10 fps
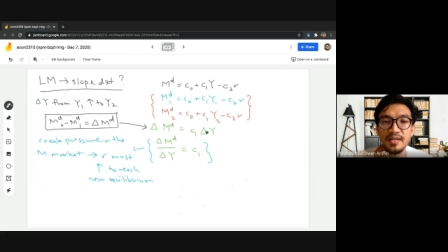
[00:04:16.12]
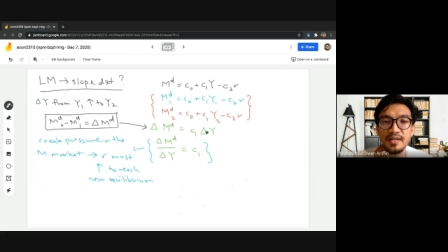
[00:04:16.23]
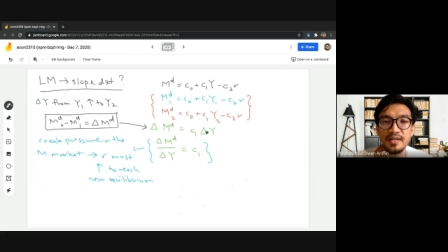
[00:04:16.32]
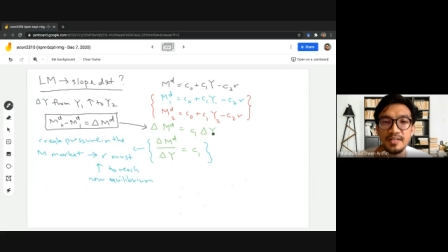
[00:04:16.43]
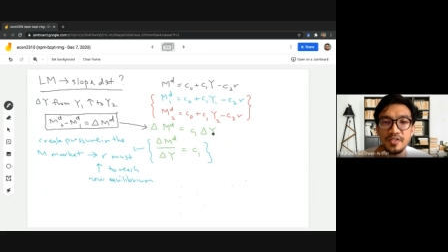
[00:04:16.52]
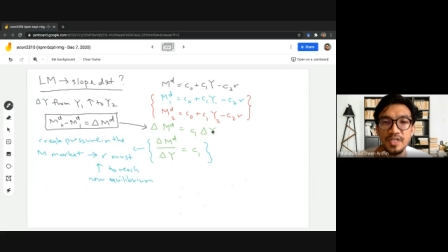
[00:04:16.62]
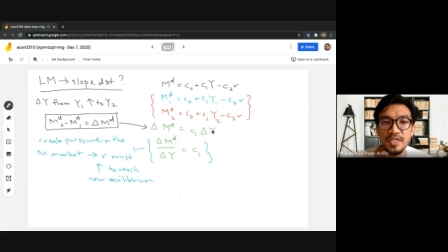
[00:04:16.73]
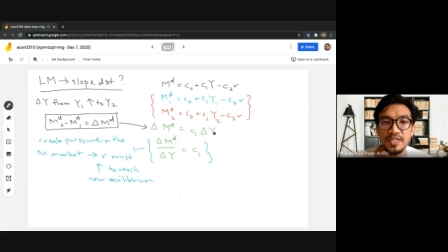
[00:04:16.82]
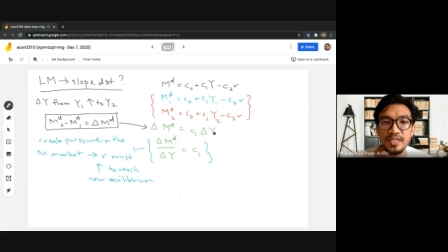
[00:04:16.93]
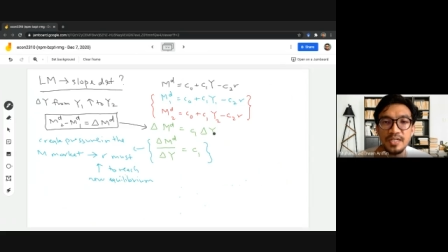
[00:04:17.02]
uh, the
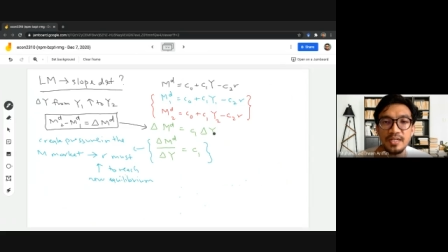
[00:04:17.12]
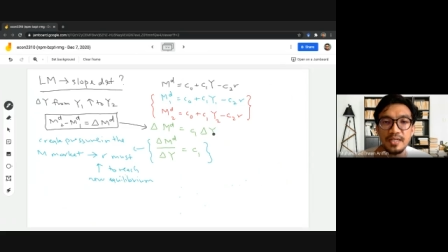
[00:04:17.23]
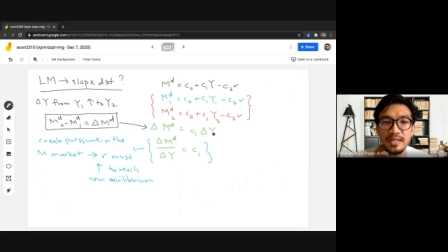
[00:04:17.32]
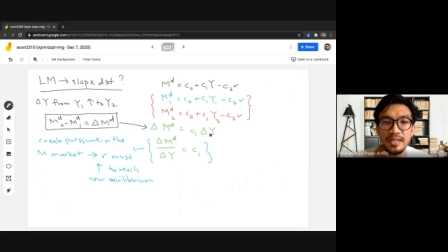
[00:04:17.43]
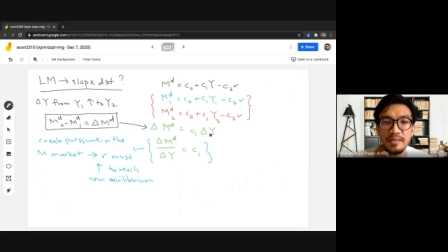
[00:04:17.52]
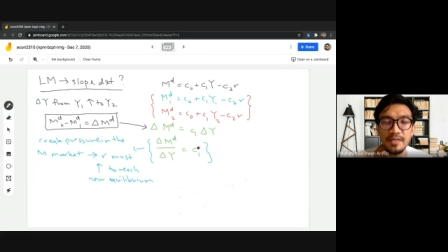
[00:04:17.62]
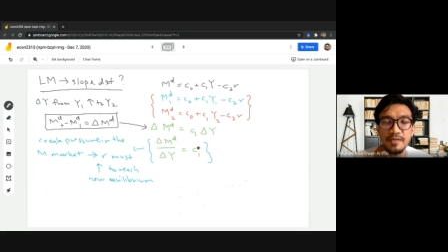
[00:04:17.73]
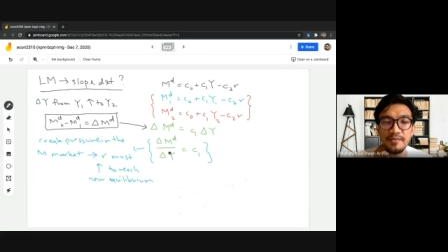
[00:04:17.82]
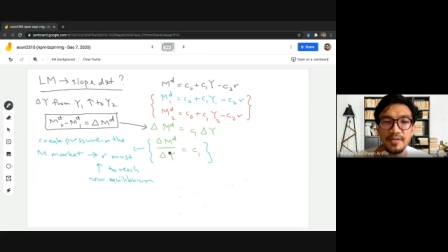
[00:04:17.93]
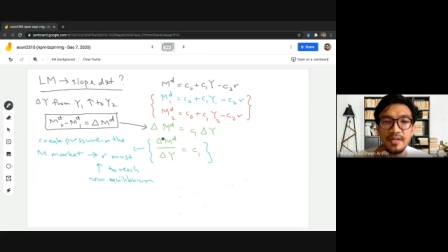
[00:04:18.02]
change in income
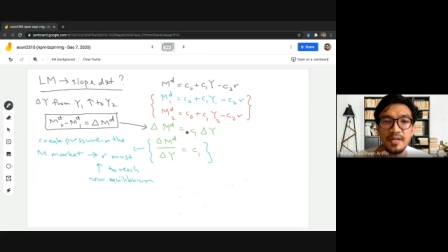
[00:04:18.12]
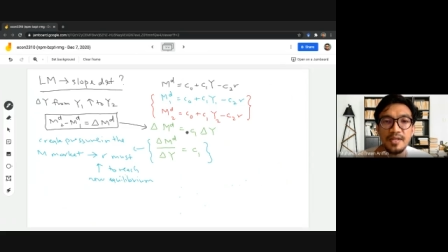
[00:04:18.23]
level.